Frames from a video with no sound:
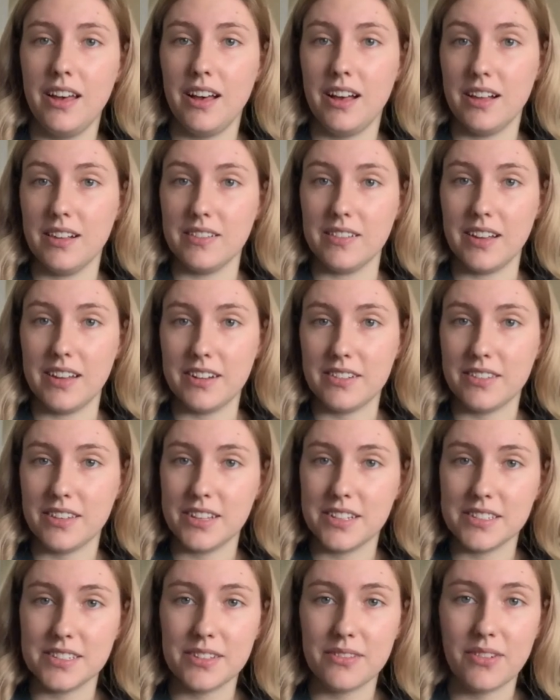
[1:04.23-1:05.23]
A lot of
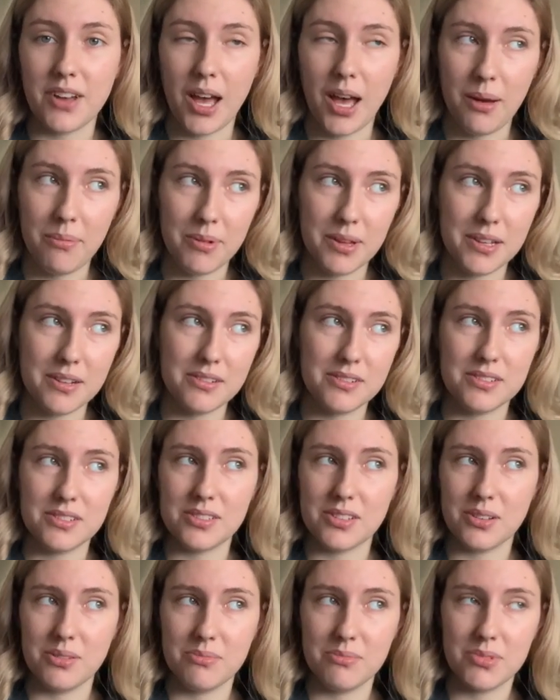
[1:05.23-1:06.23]
things have happened,
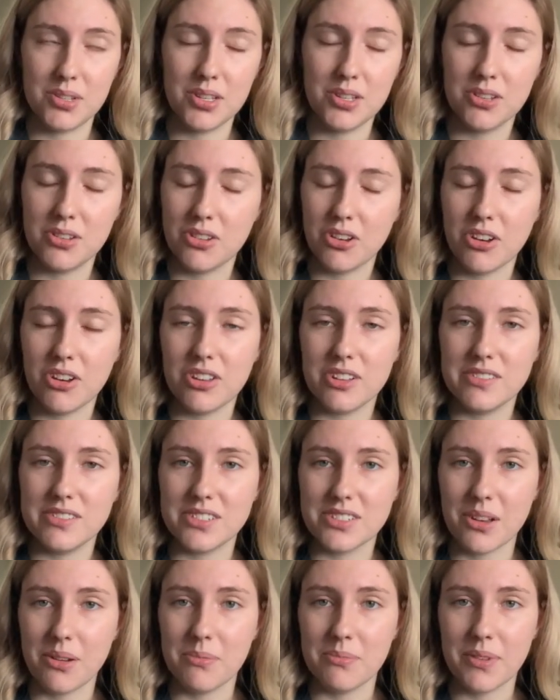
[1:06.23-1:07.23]
some good,
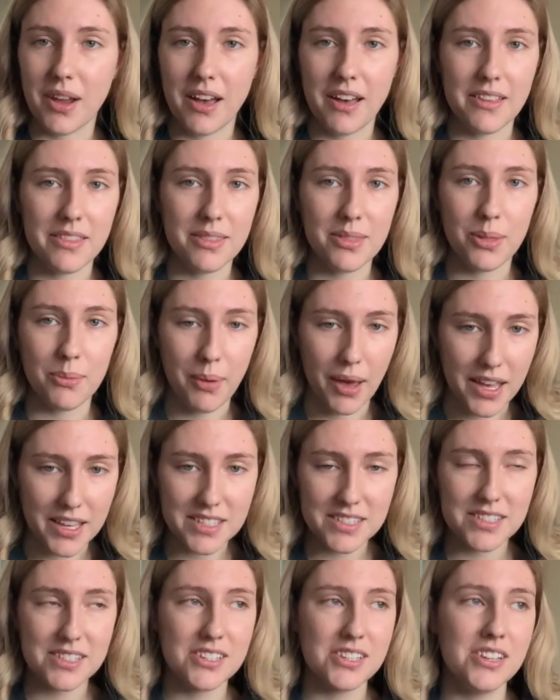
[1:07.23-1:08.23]
some not the
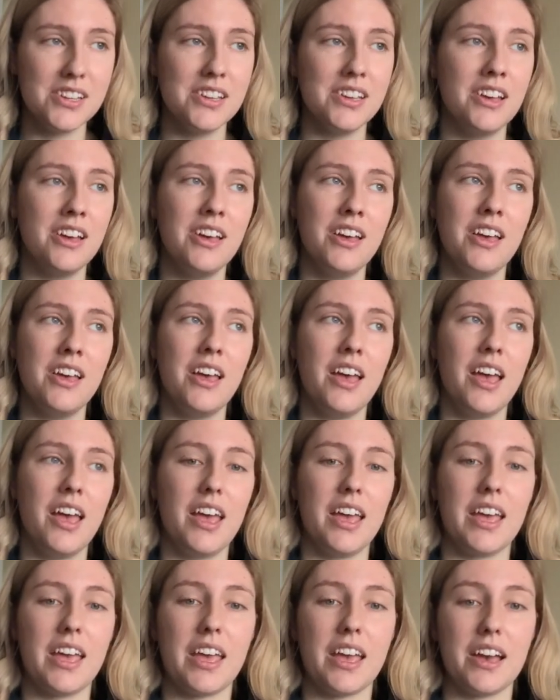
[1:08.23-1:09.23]
best,
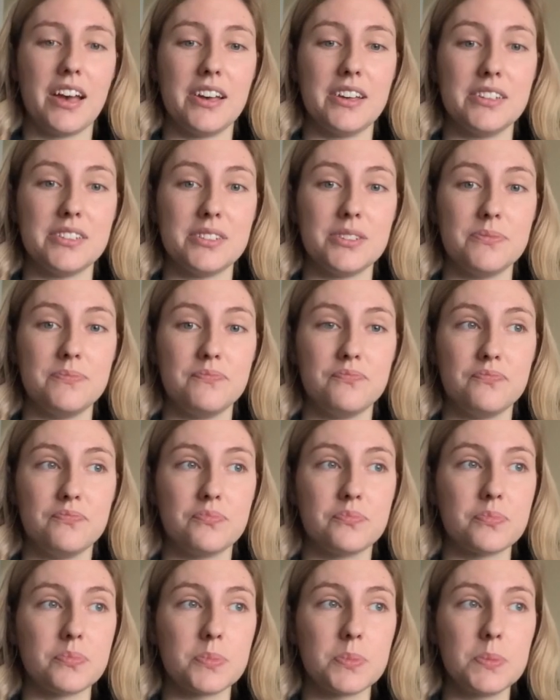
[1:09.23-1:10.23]
and
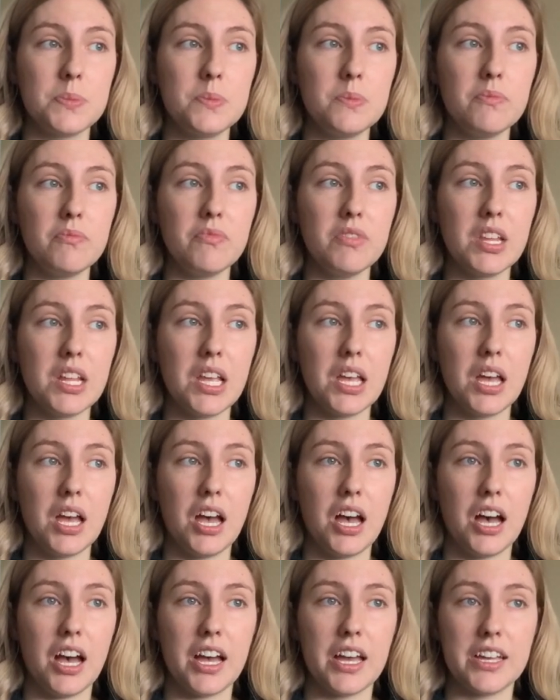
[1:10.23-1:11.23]

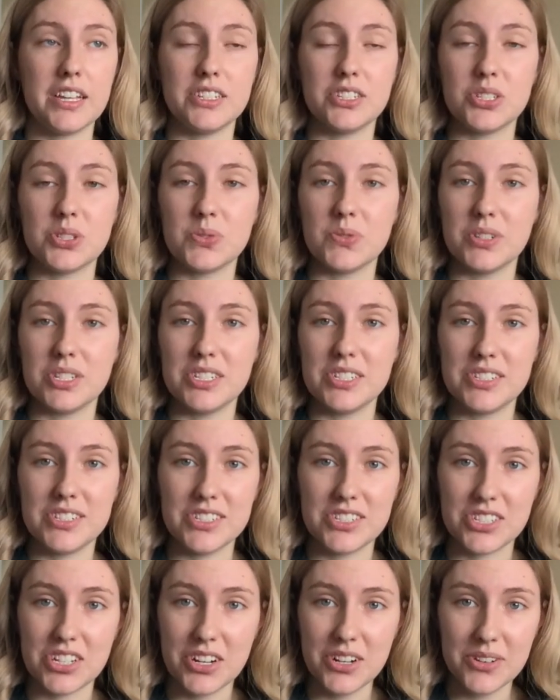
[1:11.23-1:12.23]
I just wanted to
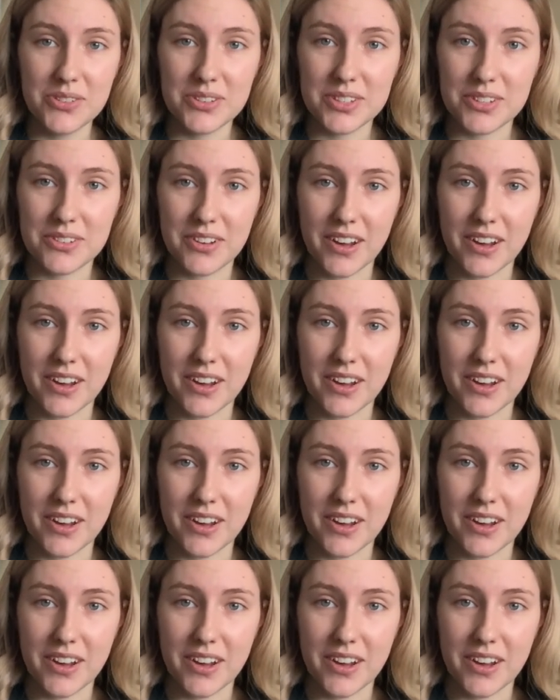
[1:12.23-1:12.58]
share it with you